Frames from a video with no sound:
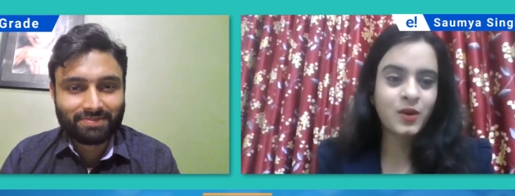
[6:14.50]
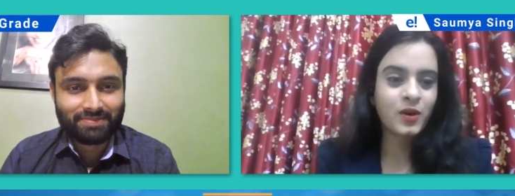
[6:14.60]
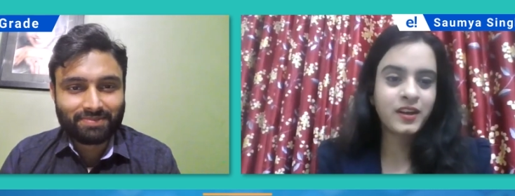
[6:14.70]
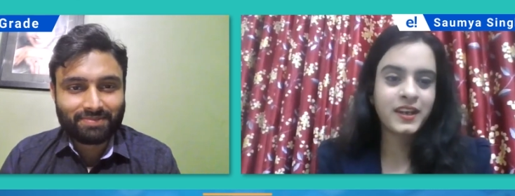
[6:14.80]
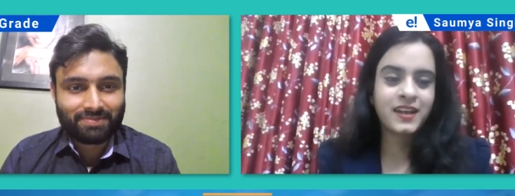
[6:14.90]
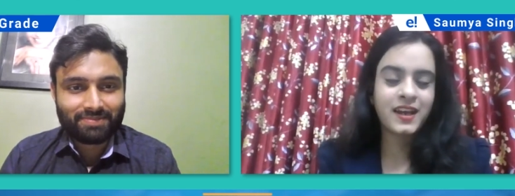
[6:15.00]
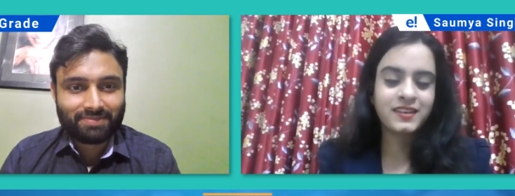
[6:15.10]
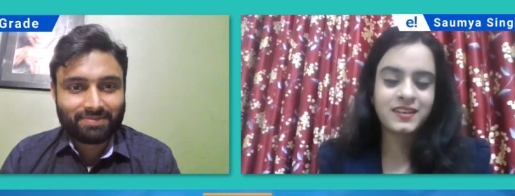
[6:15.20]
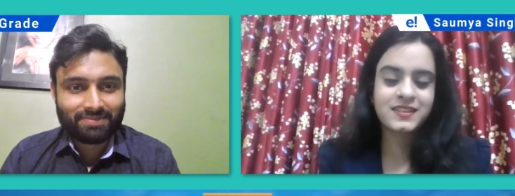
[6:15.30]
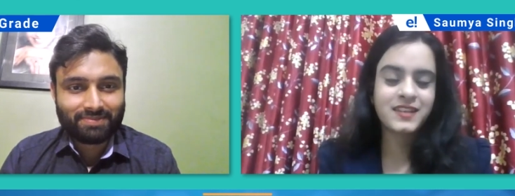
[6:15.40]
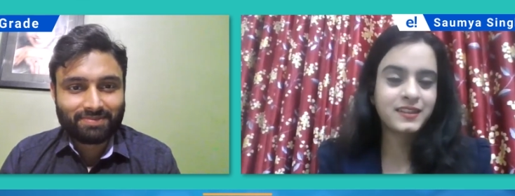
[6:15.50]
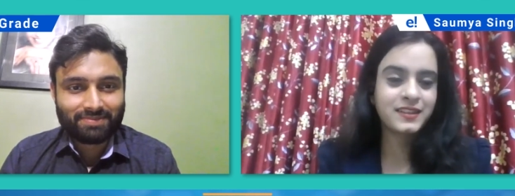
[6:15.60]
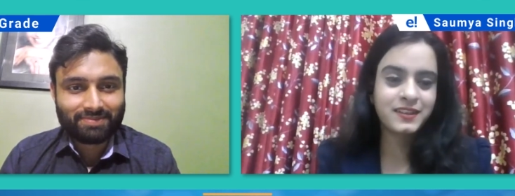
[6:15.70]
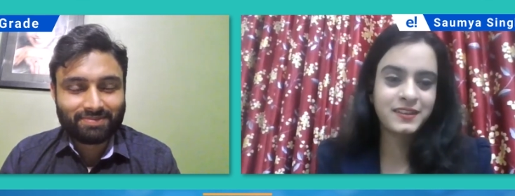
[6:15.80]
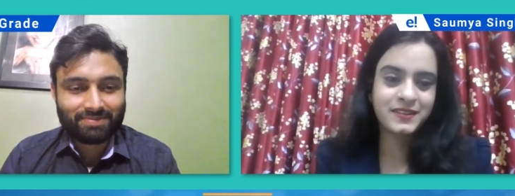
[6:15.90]
Speaker 1: and not a data analyst, I
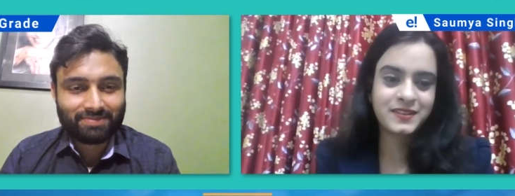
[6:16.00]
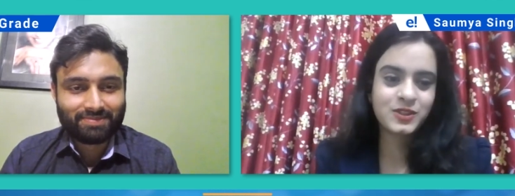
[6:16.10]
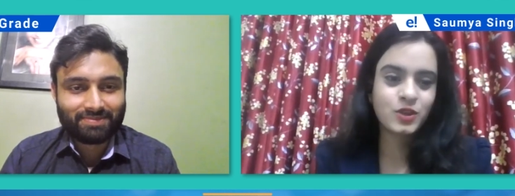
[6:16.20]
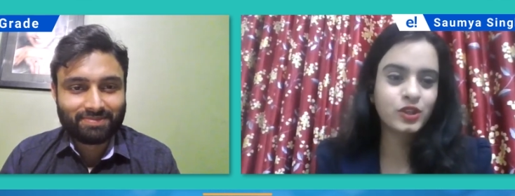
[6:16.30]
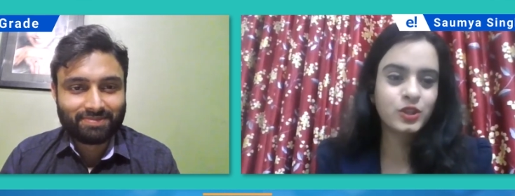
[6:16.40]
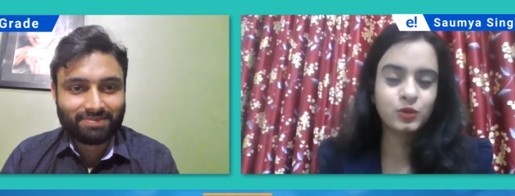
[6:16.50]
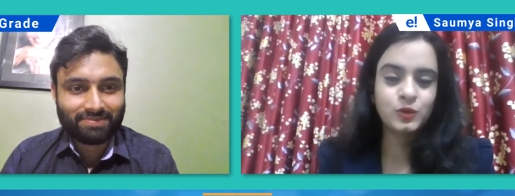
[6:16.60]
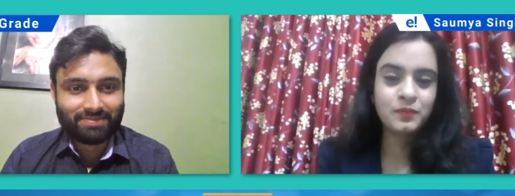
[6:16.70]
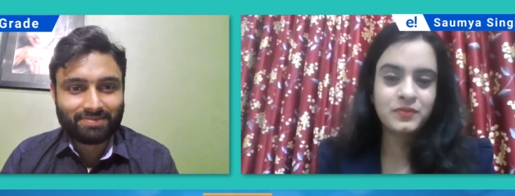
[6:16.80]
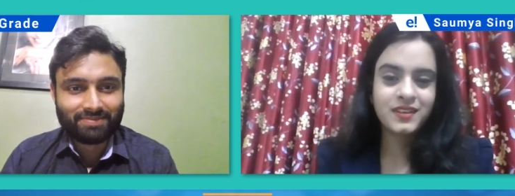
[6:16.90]
think here is your cue.